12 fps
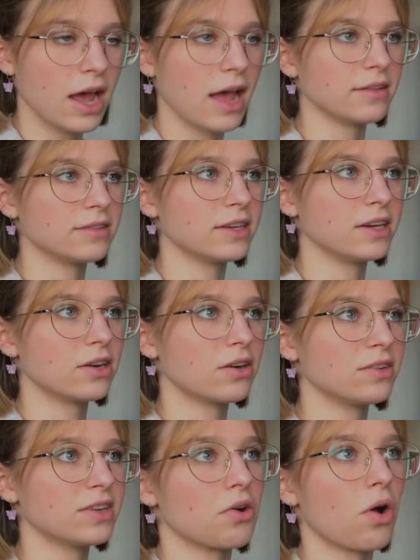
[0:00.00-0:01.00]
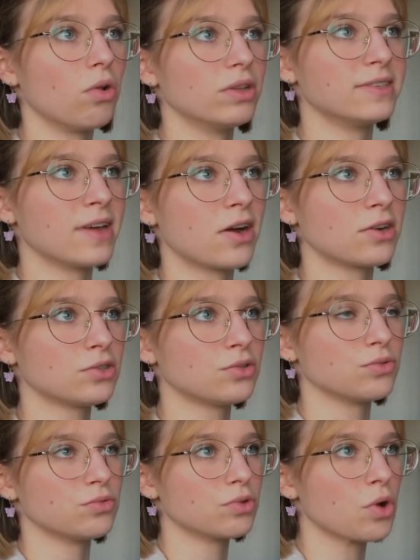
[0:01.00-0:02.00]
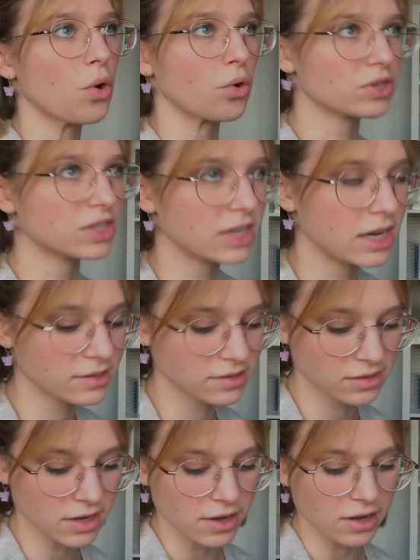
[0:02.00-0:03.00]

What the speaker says: and they are only there to coordinate